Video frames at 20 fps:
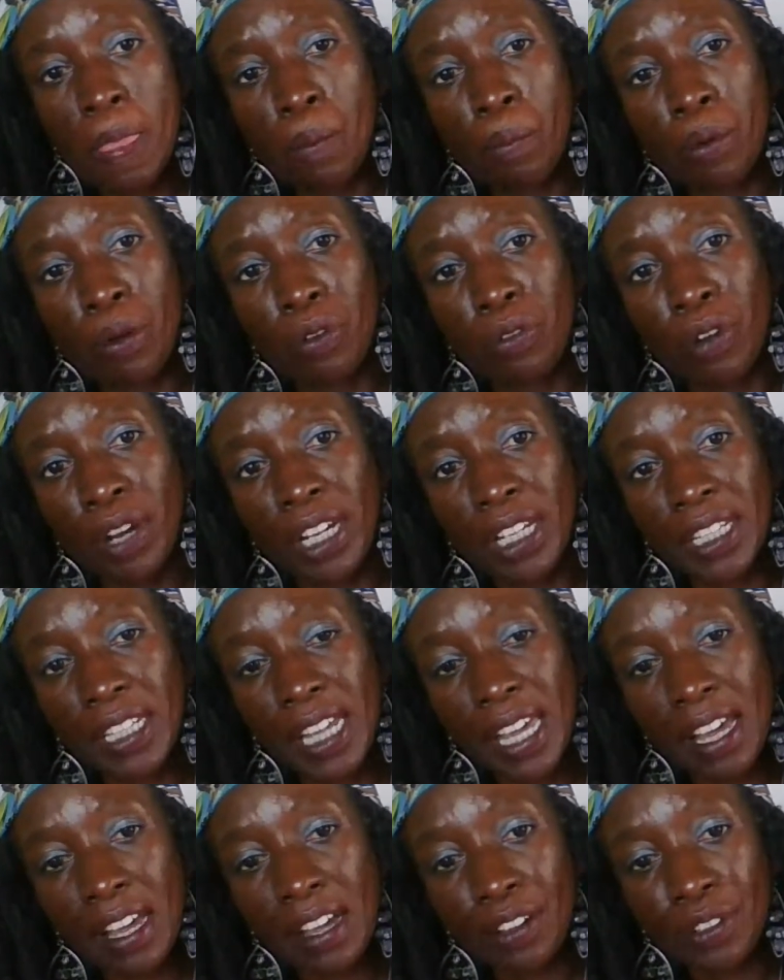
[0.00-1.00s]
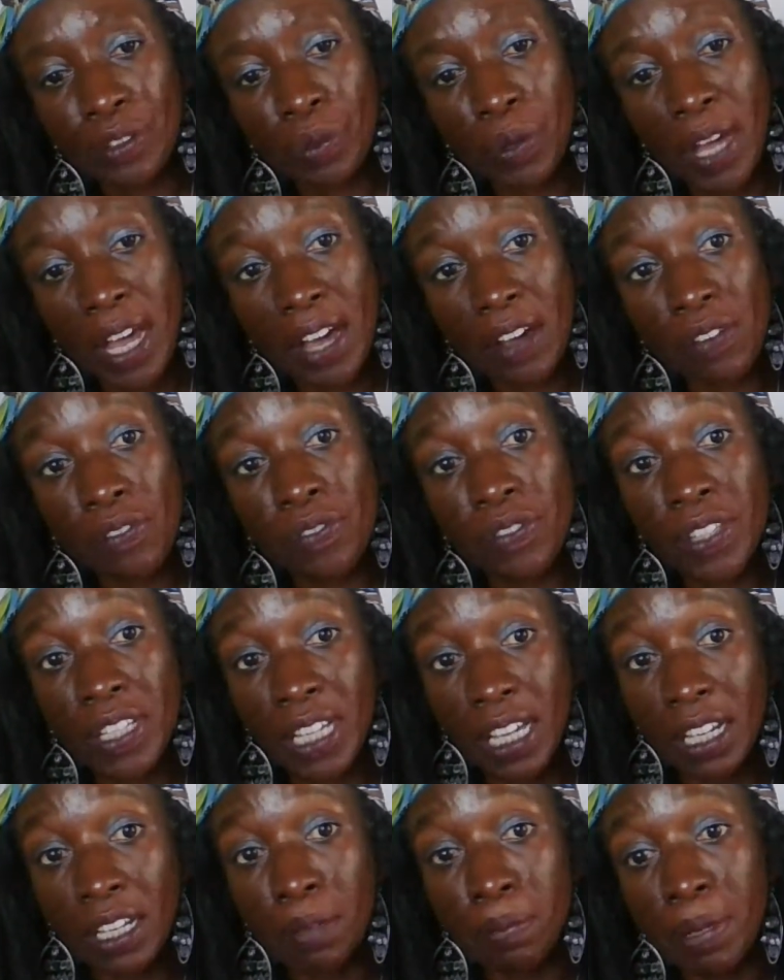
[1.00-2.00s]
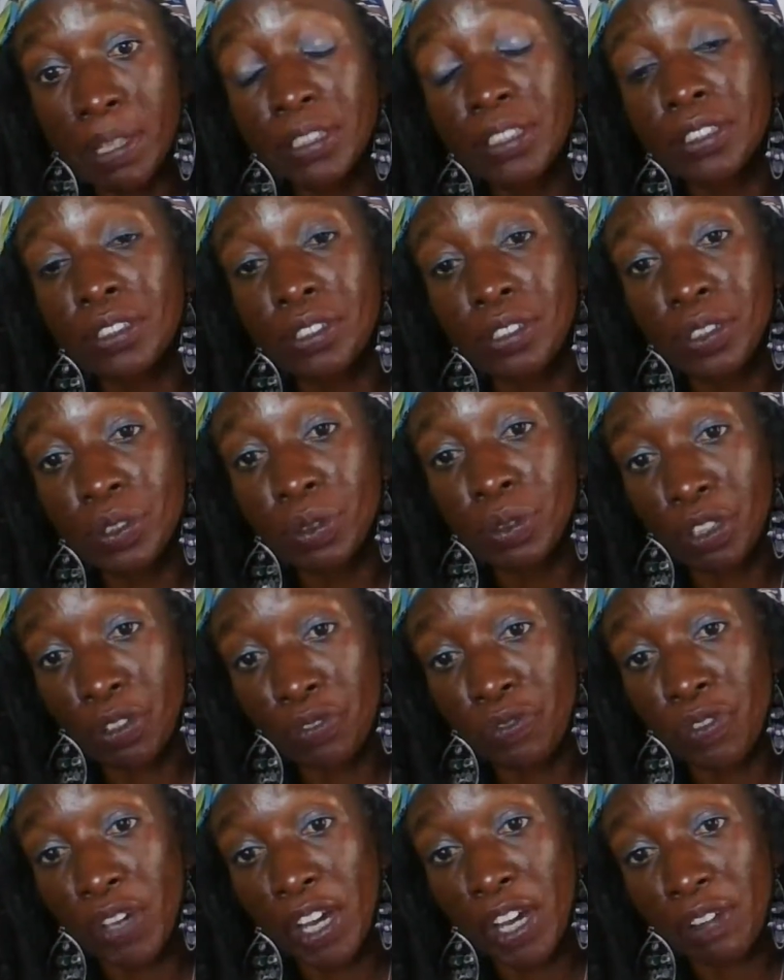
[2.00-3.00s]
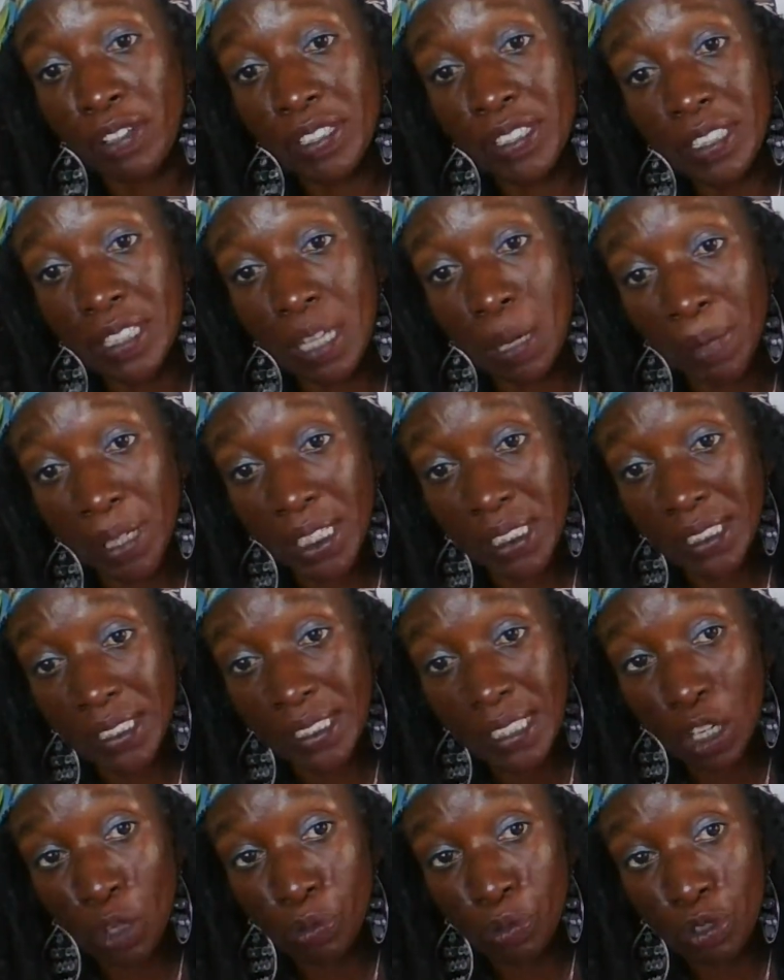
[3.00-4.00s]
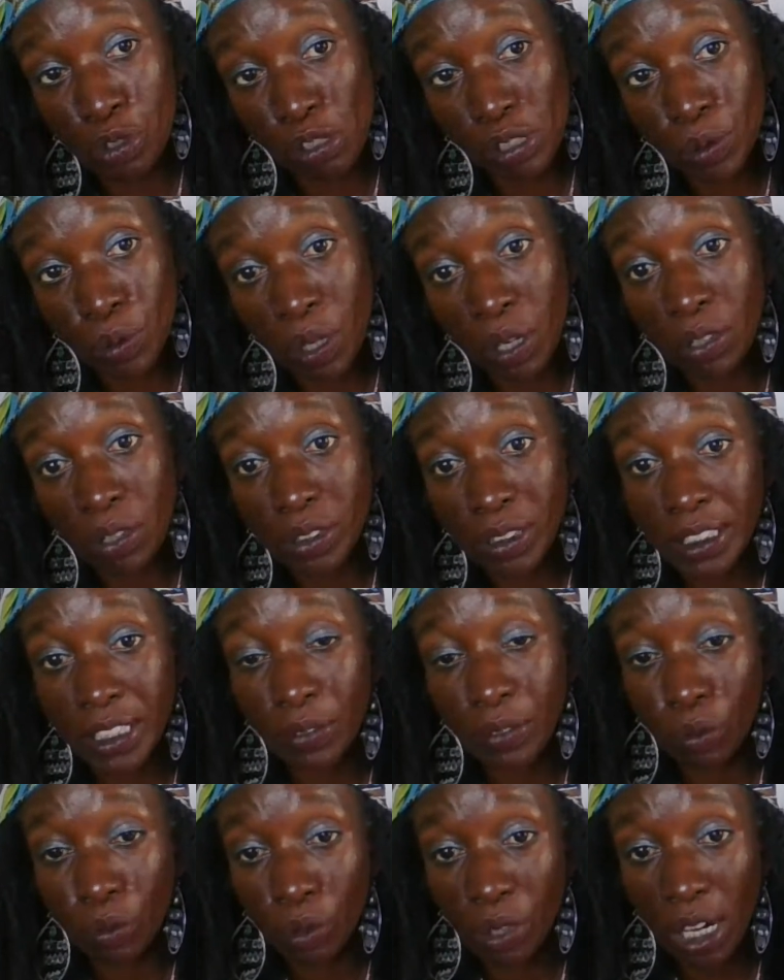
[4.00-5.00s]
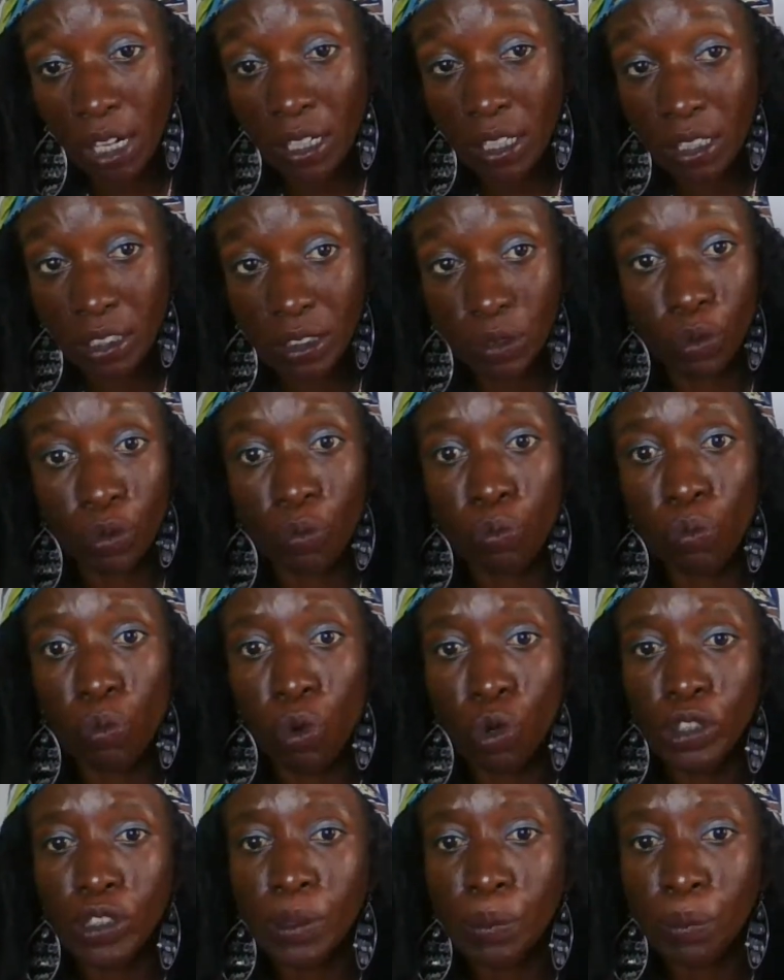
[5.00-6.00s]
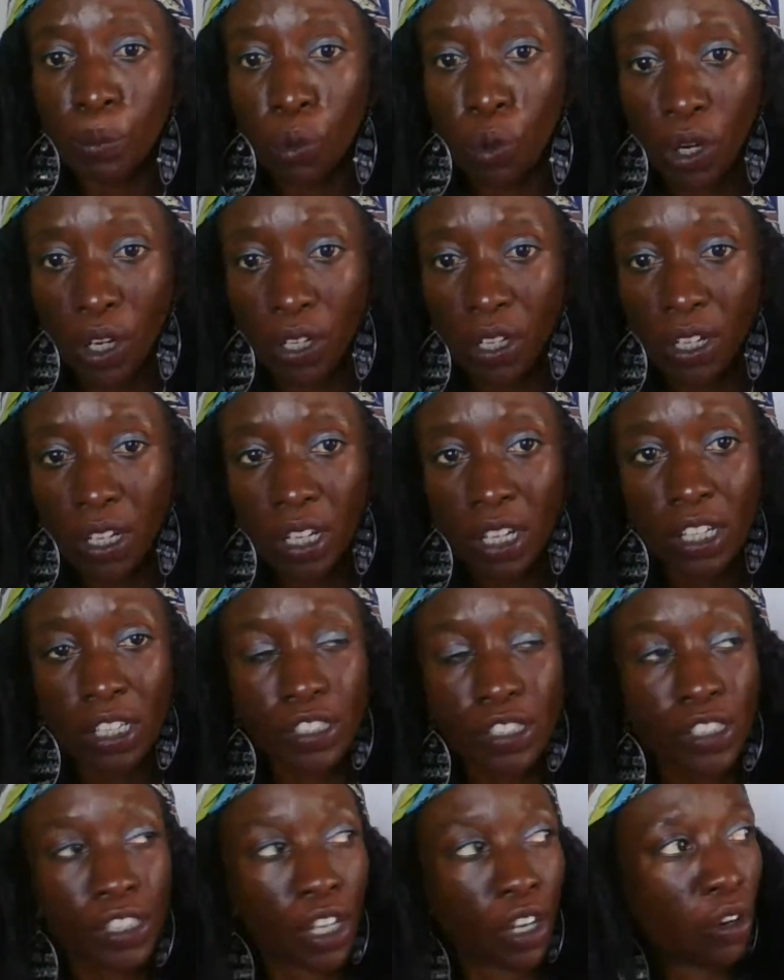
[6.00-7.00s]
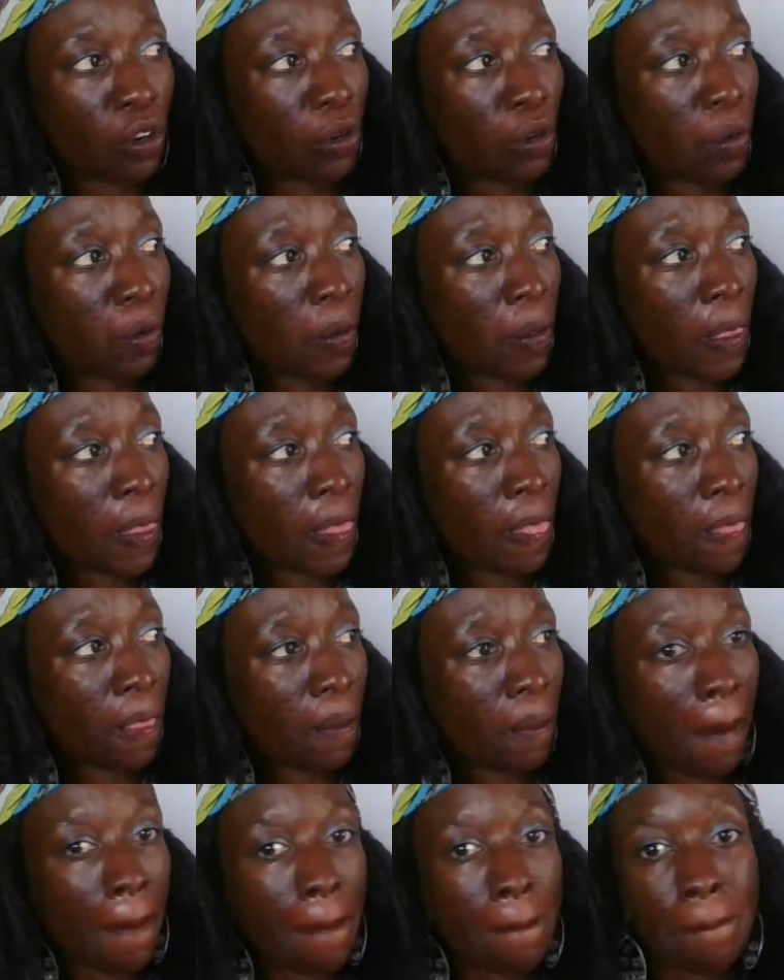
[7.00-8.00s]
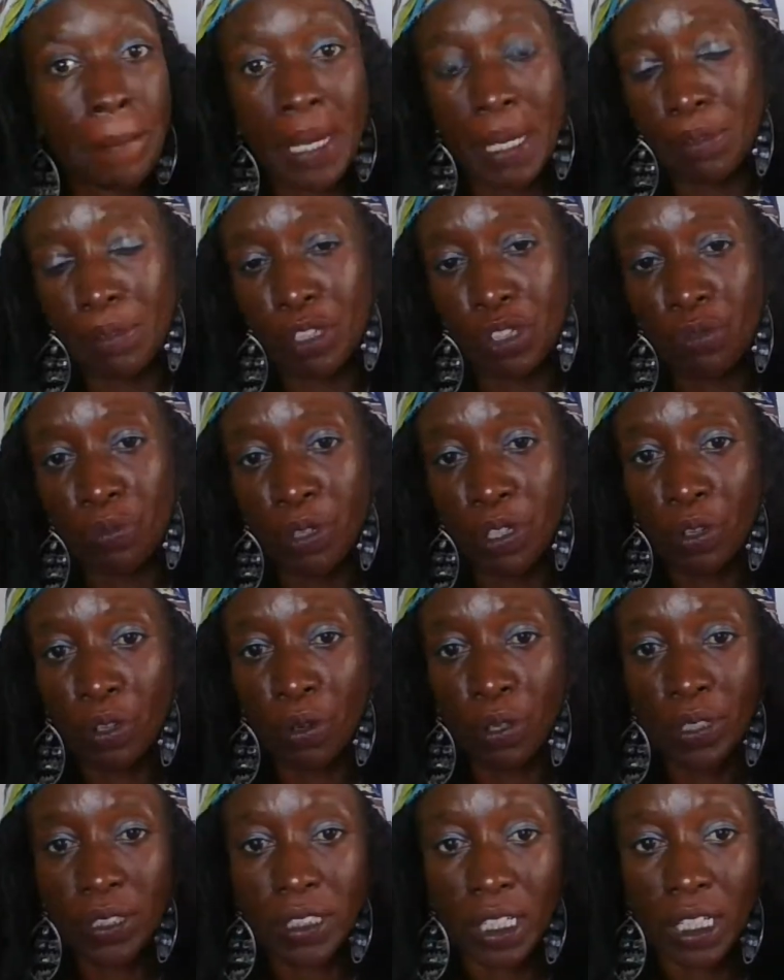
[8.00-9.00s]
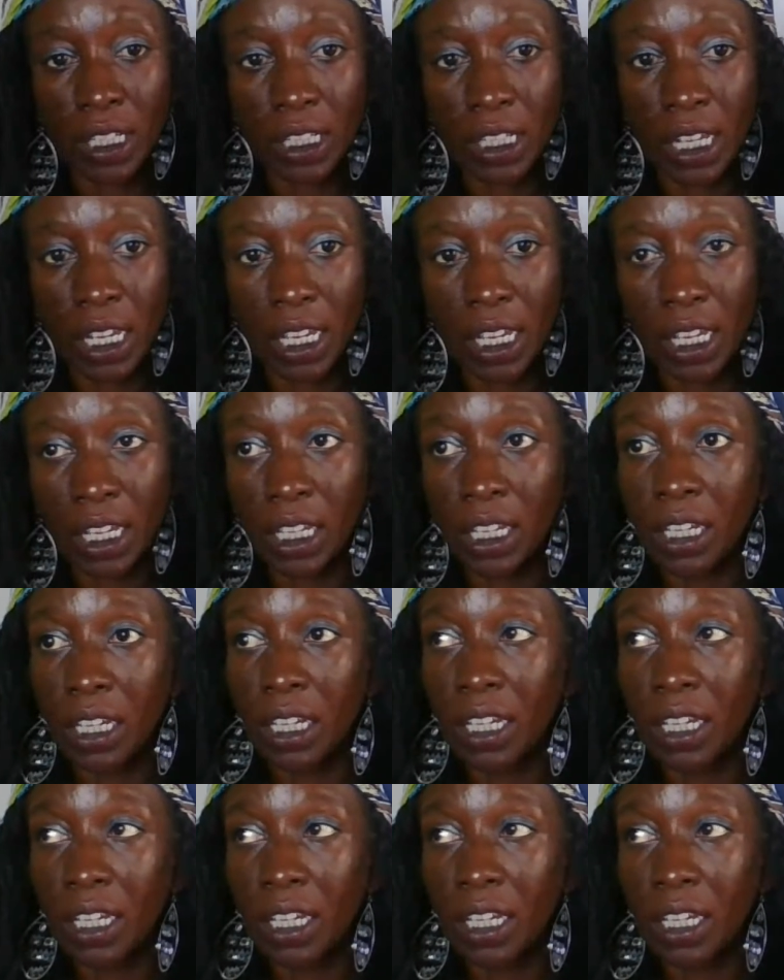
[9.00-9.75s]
But right now you have the elementals with the fairies coming in to help you as well, to give you guidance with more support. So maybe you've been noticing like